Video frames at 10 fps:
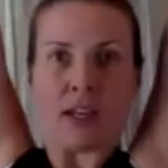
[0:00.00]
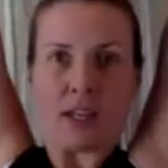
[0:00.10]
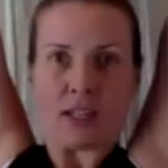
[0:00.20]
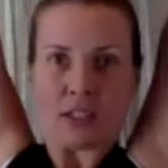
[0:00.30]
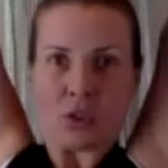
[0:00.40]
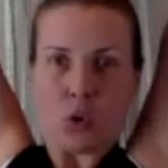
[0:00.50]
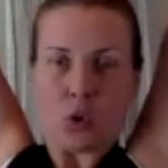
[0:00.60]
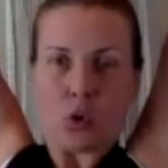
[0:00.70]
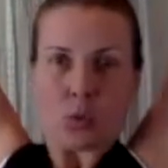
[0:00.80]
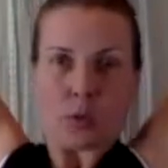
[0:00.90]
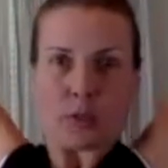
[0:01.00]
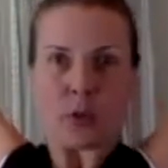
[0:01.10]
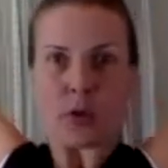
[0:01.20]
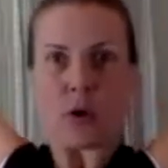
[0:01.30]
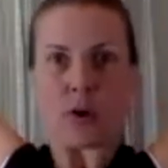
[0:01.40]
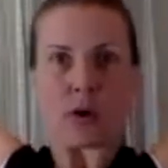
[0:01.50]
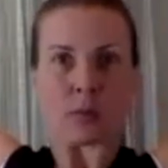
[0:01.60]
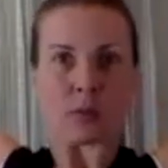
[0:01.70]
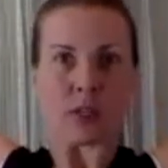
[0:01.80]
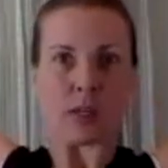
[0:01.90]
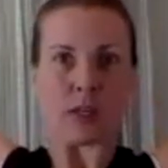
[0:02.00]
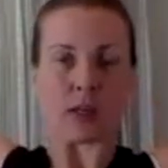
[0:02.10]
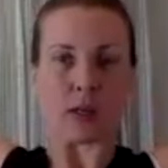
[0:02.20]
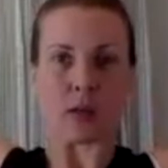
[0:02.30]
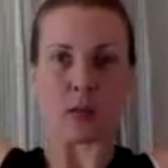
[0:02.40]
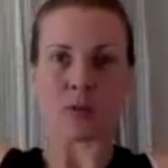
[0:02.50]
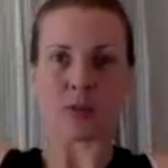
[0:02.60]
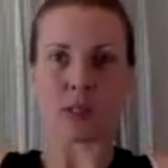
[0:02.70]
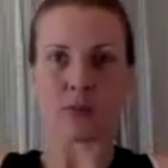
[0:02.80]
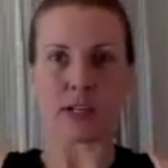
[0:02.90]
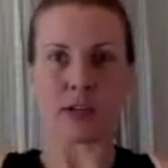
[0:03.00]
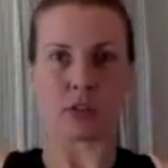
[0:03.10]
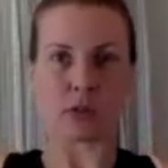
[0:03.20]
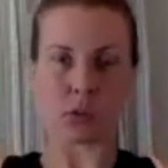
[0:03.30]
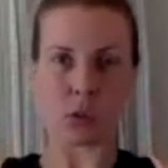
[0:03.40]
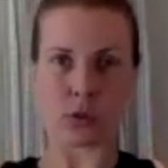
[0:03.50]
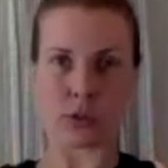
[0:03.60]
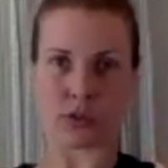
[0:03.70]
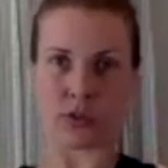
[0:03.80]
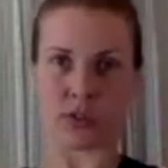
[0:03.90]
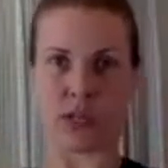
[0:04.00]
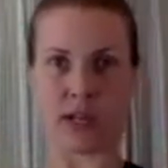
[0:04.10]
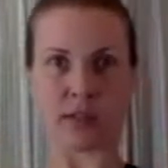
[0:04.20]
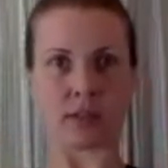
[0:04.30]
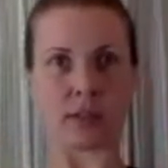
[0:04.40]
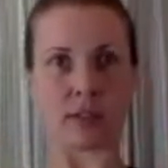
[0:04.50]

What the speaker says: And then you open up your arms, elbows come down towards your sides.